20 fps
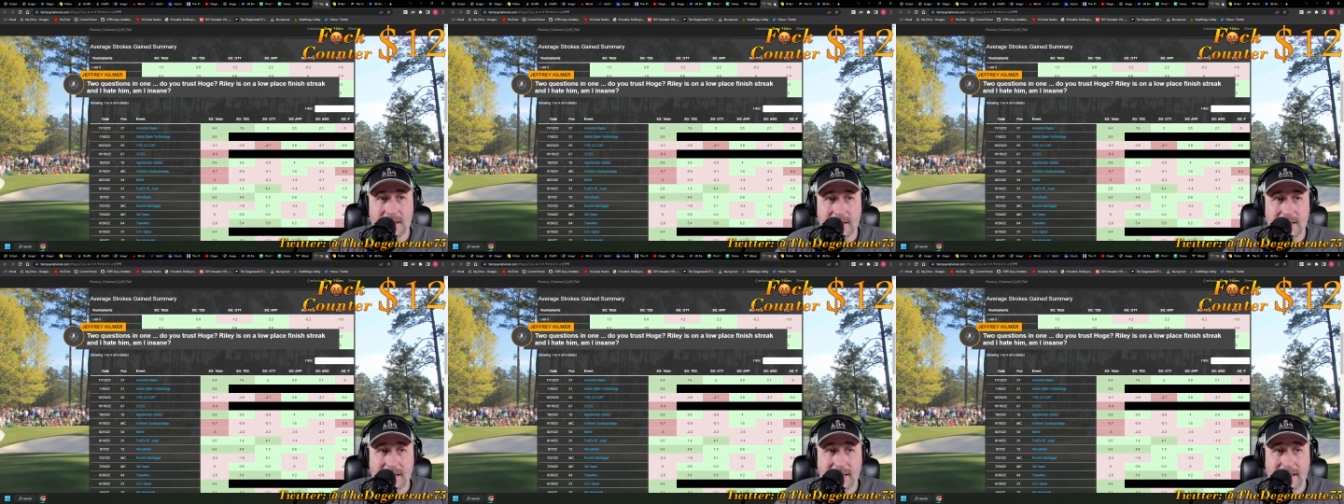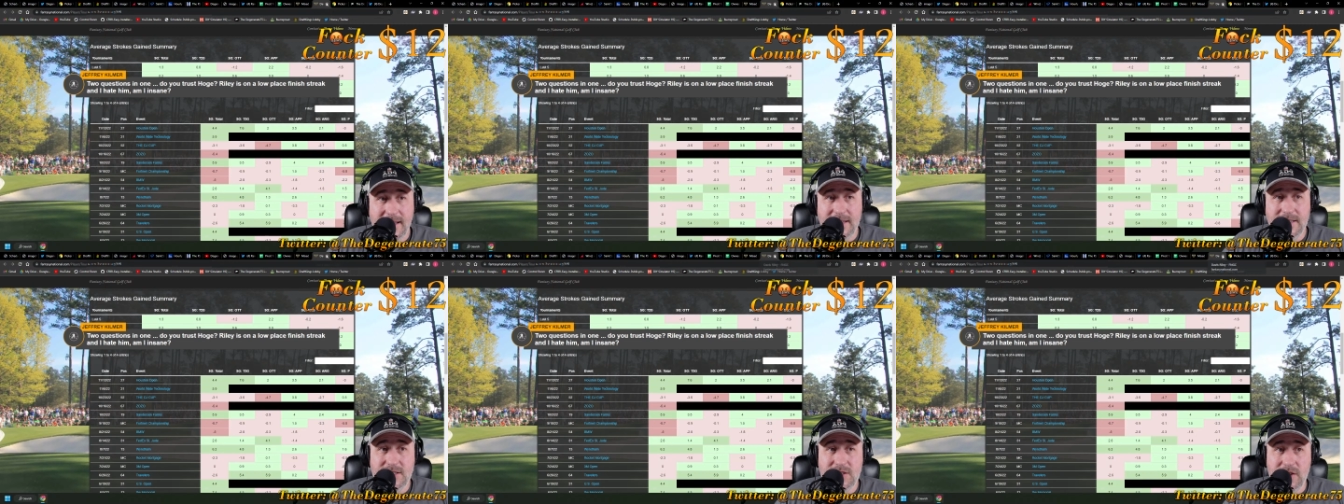
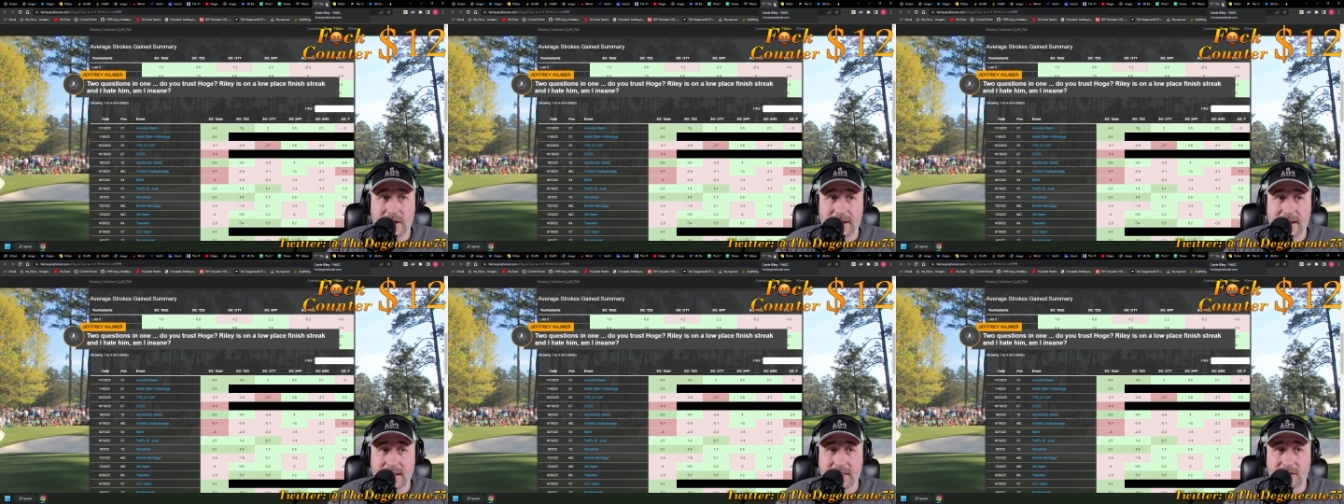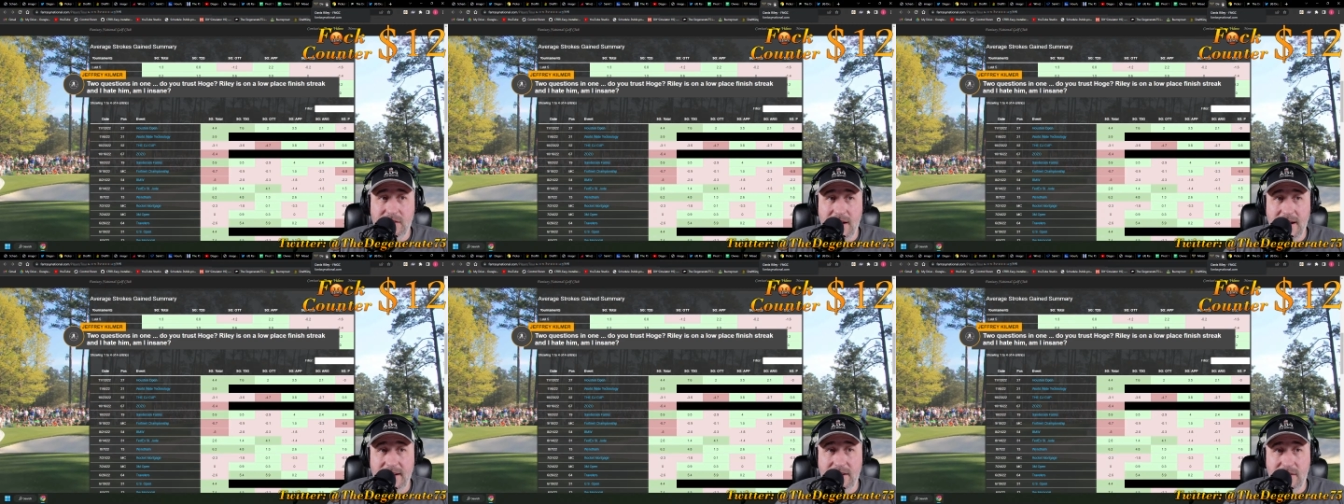He is trending in
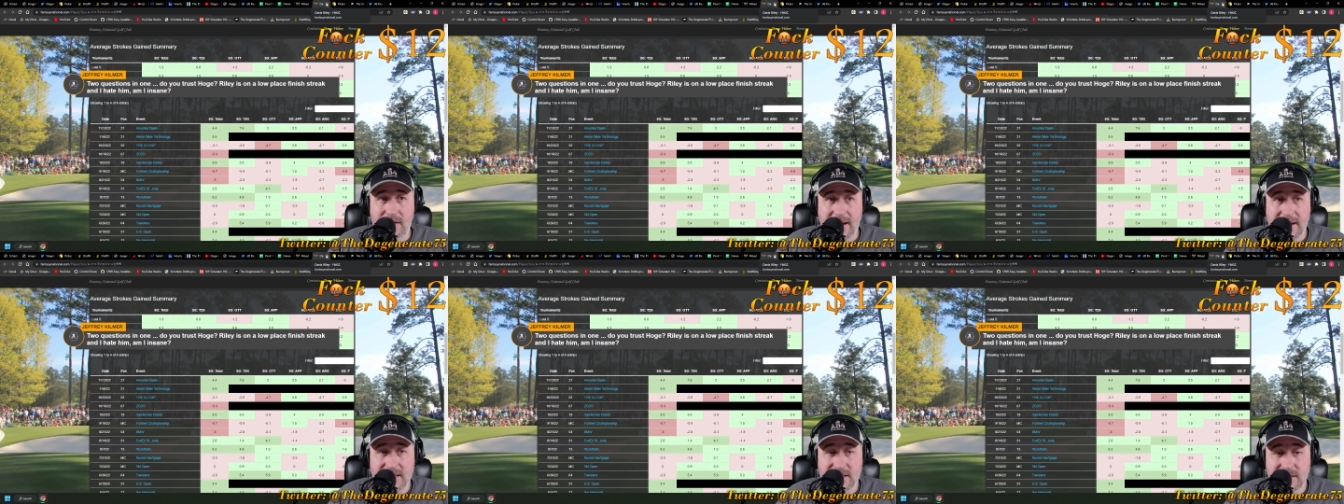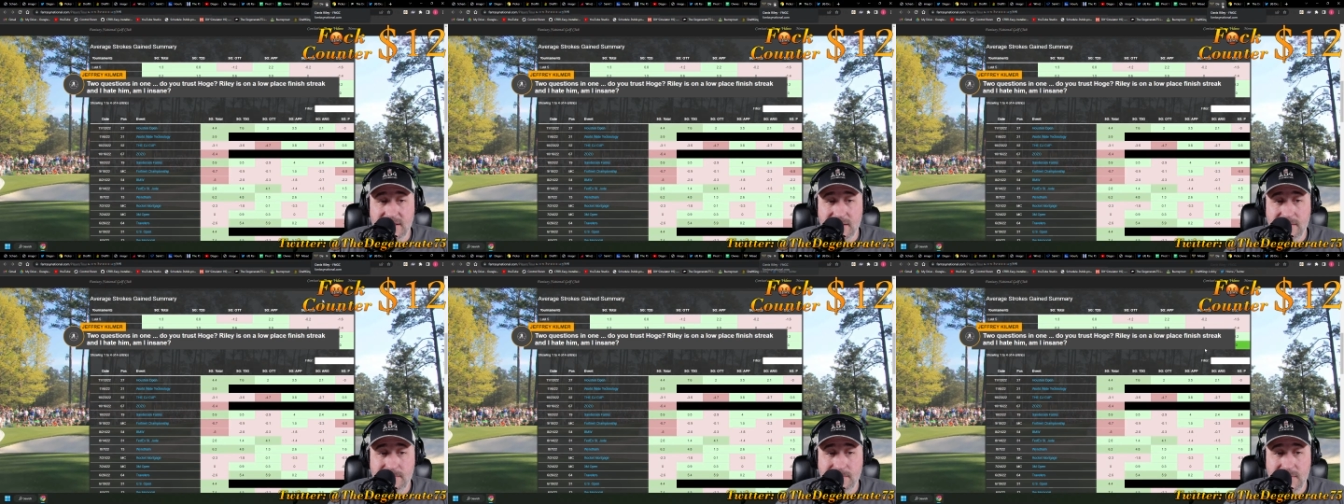the right direction,
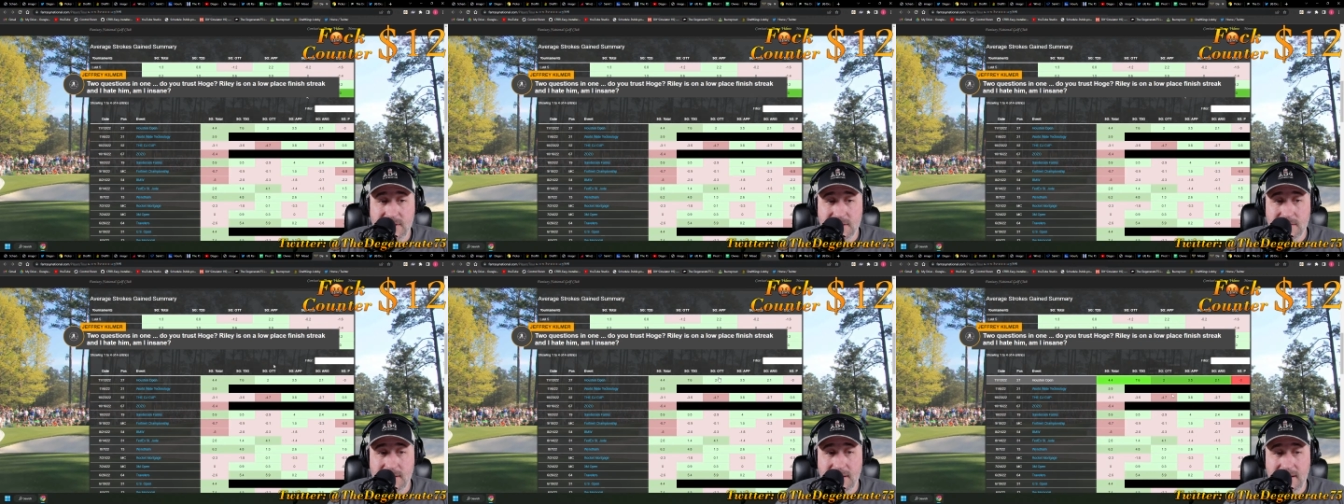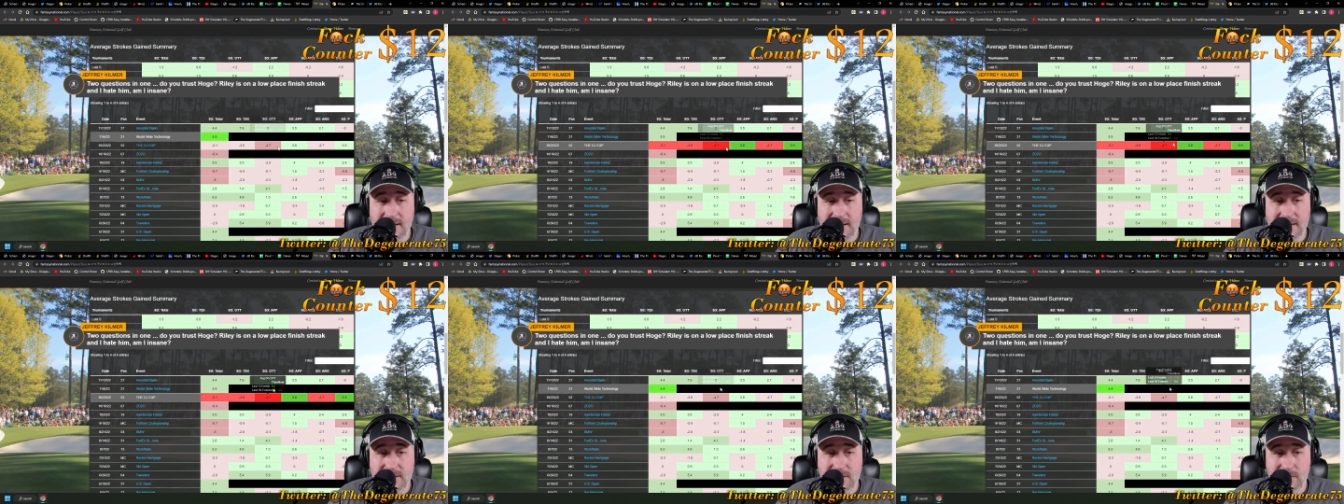though.
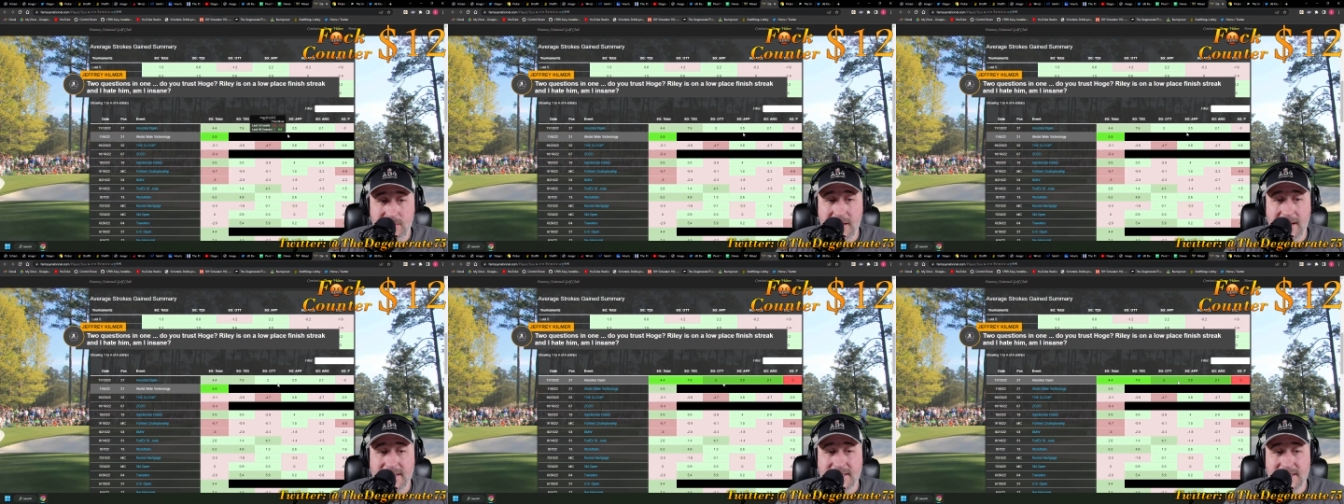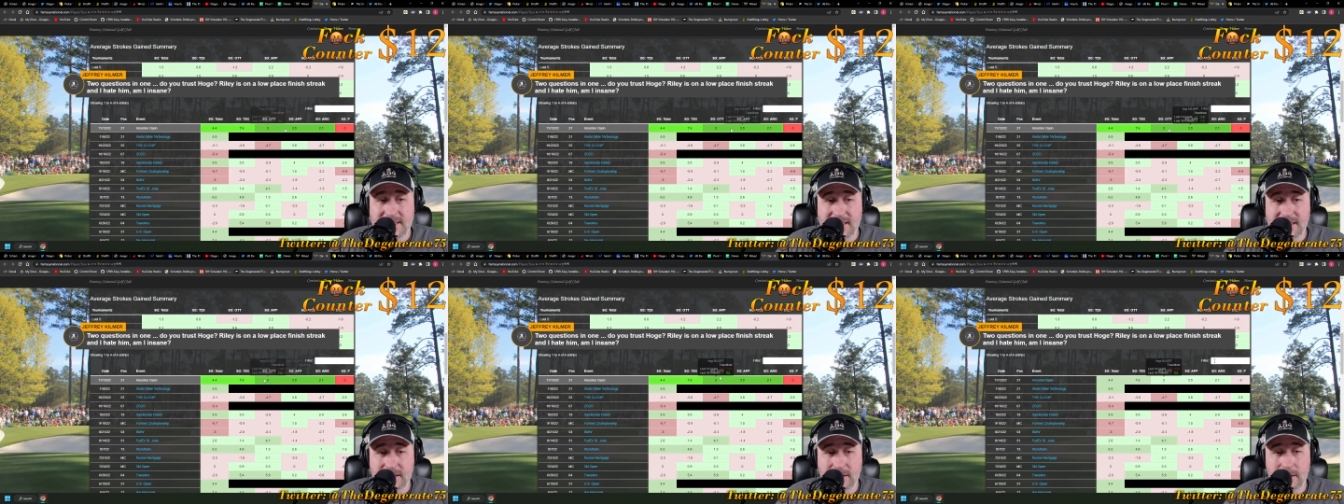I do like to
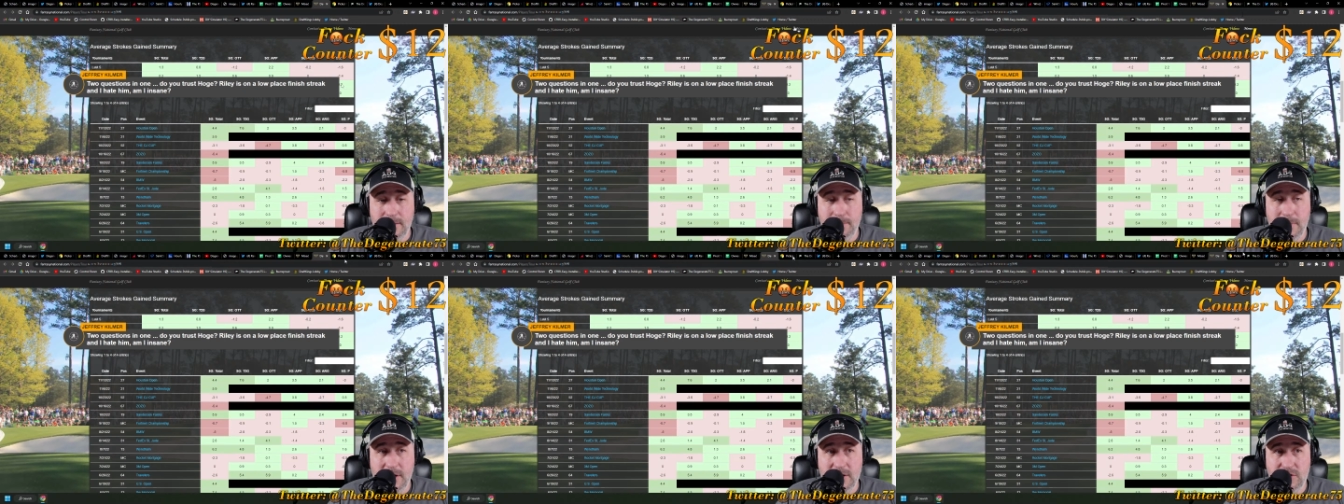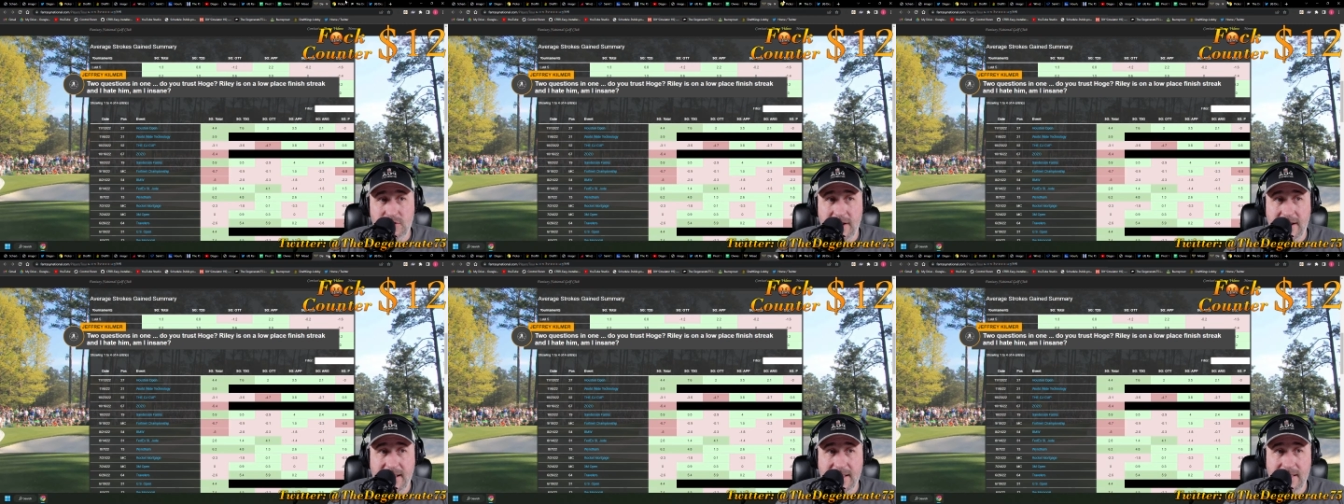see the good ball
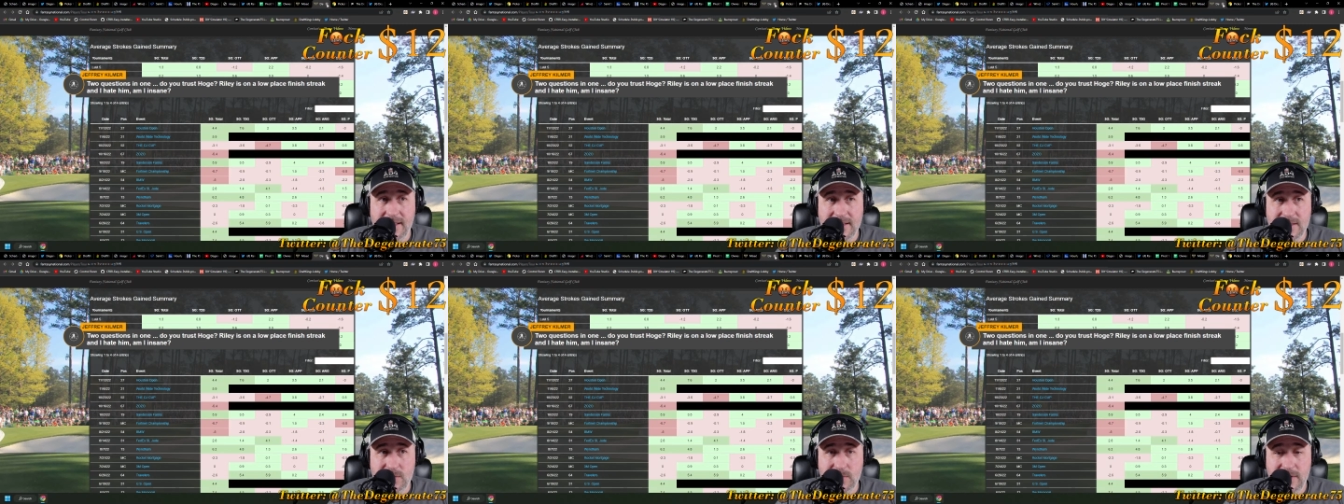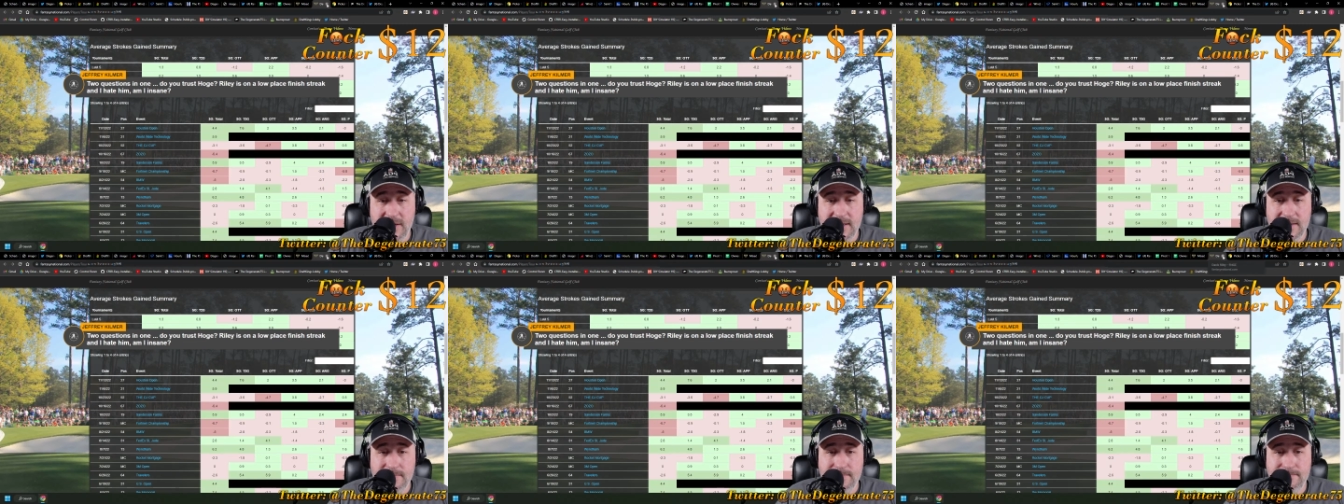striking last
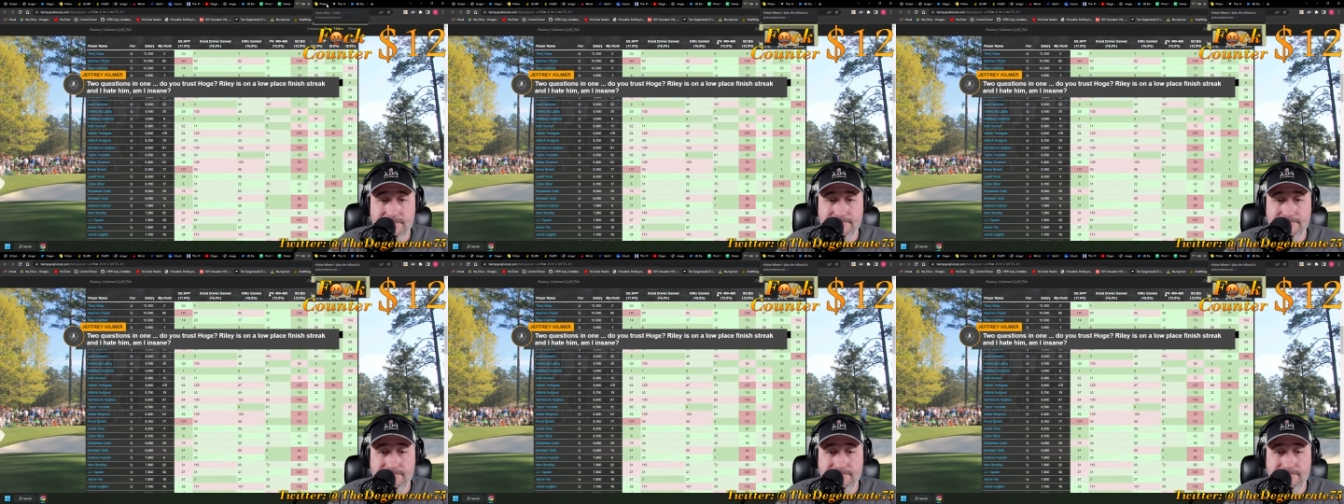week.